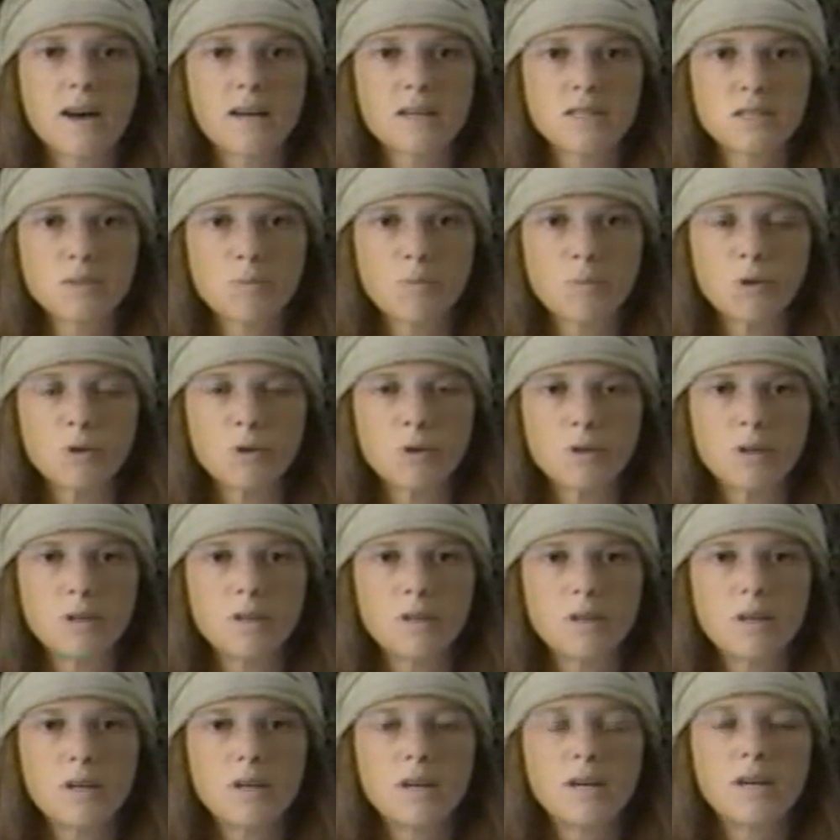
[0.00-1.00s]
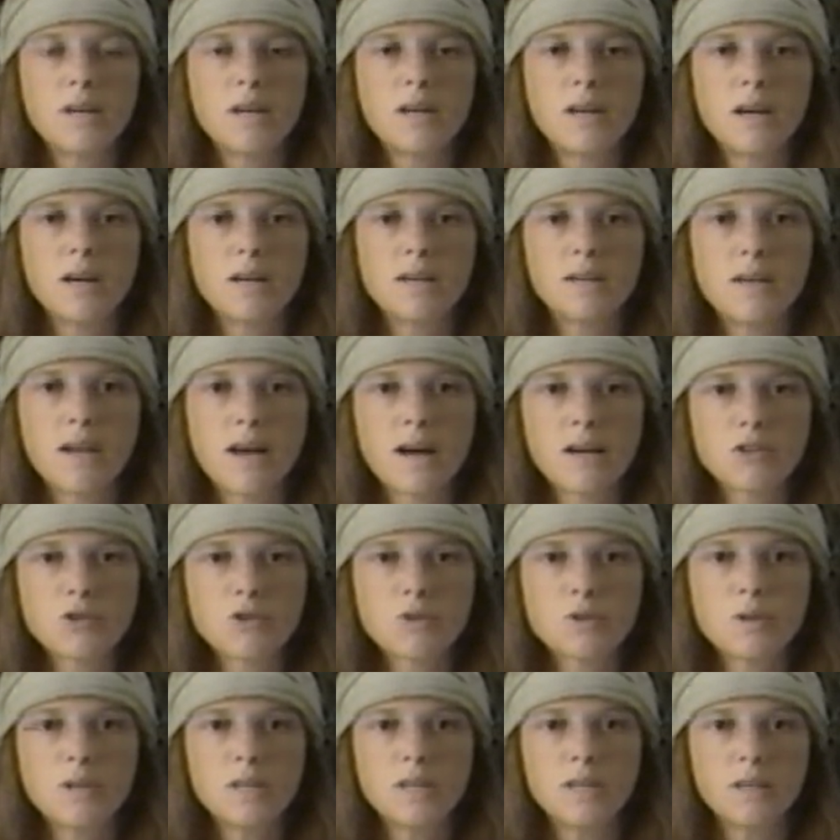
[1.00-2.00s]
aspirin. In
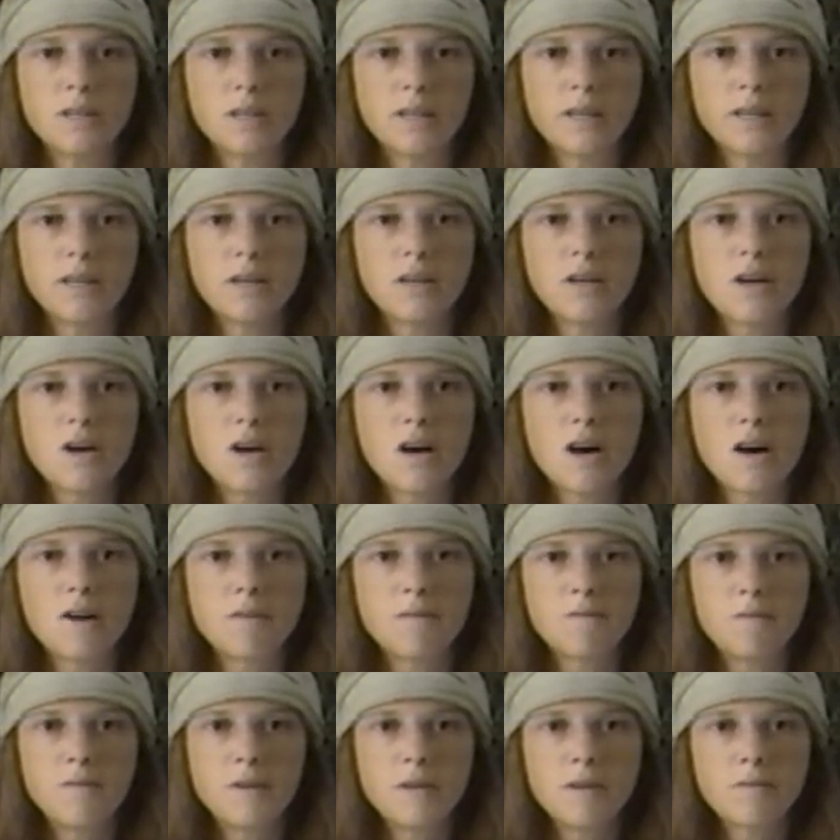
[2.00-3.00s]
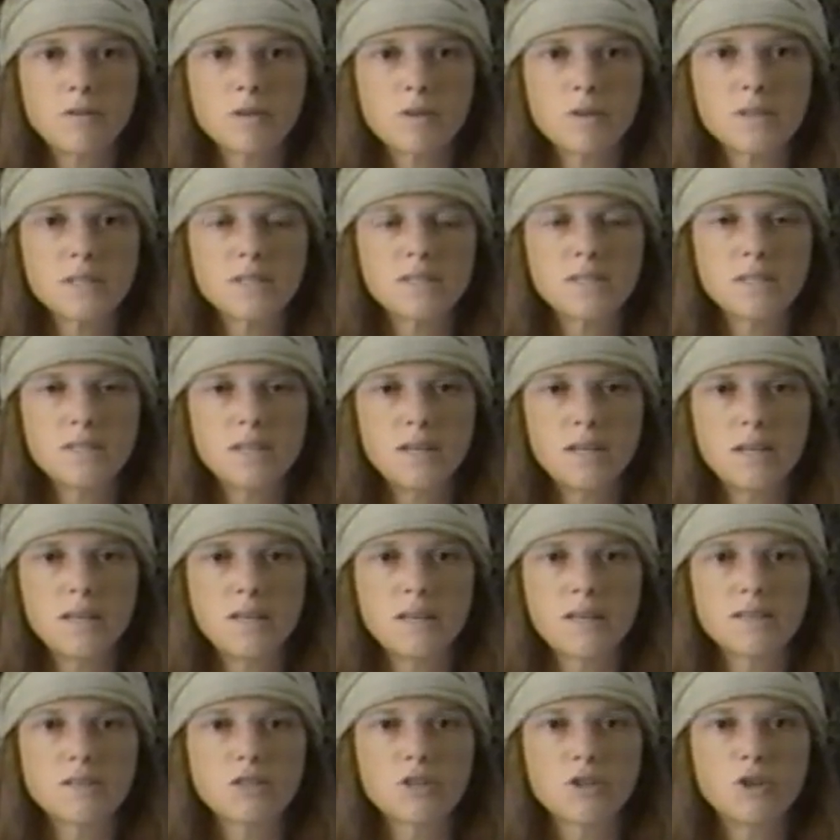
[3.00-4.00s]
natural healing, a fever is
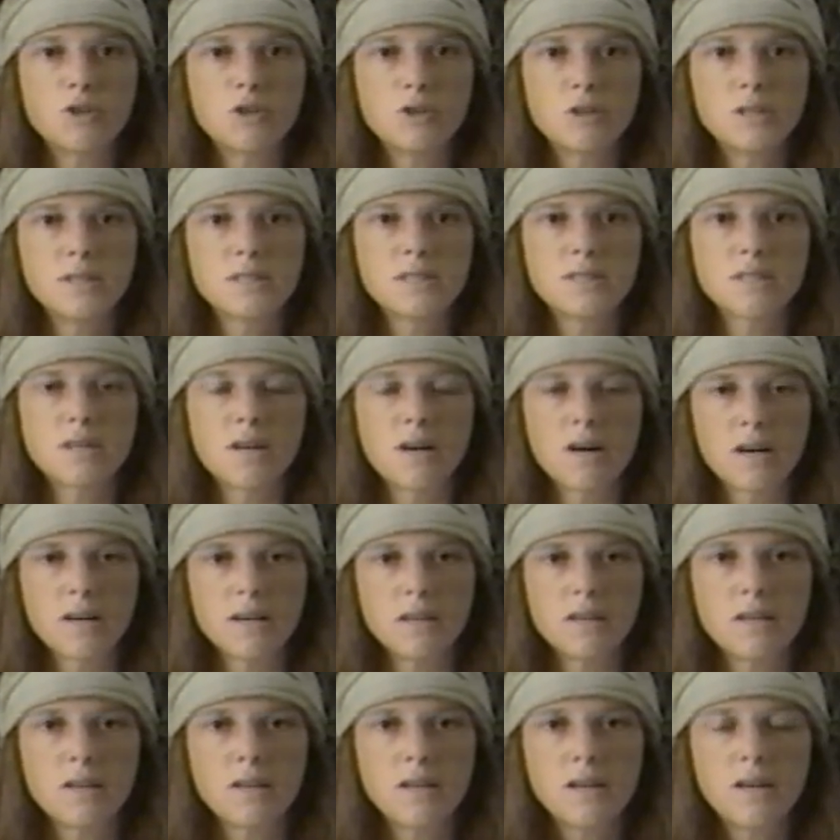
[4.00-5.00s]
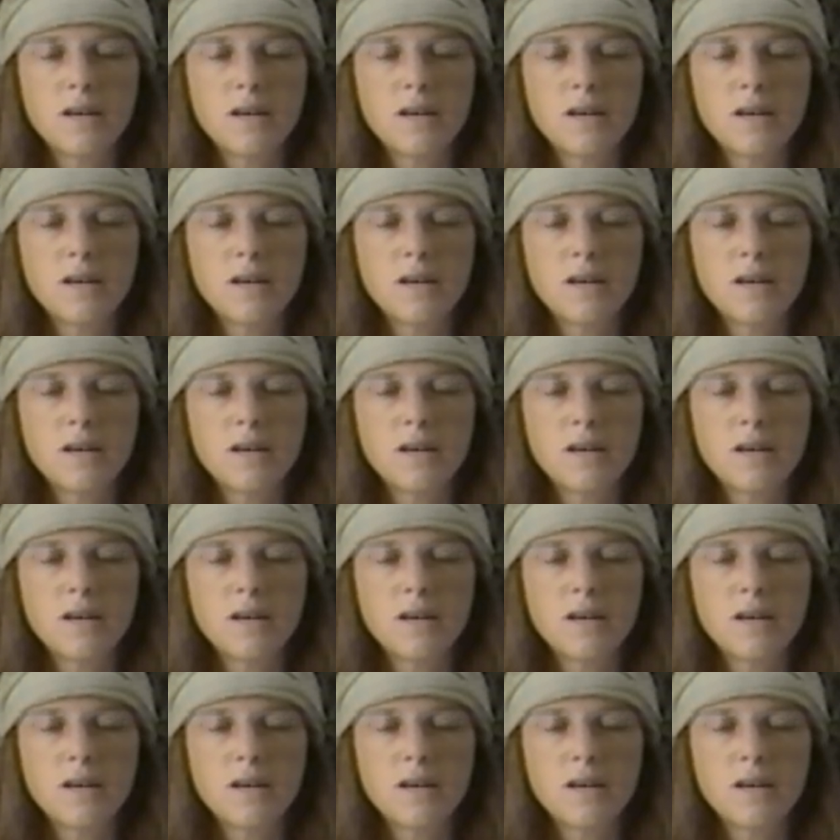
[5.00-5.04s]
seen as a good sign.